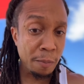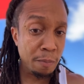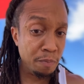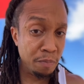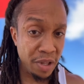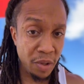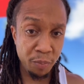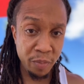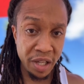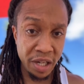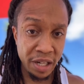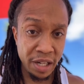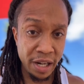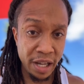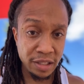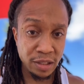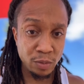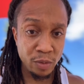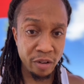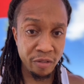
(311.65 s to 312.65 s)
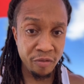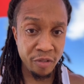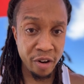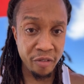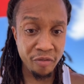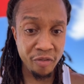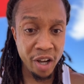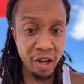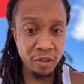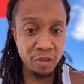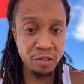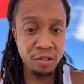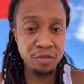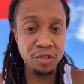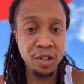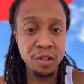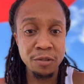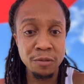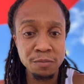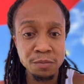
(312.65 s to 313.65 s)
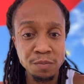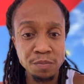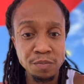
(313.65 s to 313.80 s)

Meet me in the next month for the final review.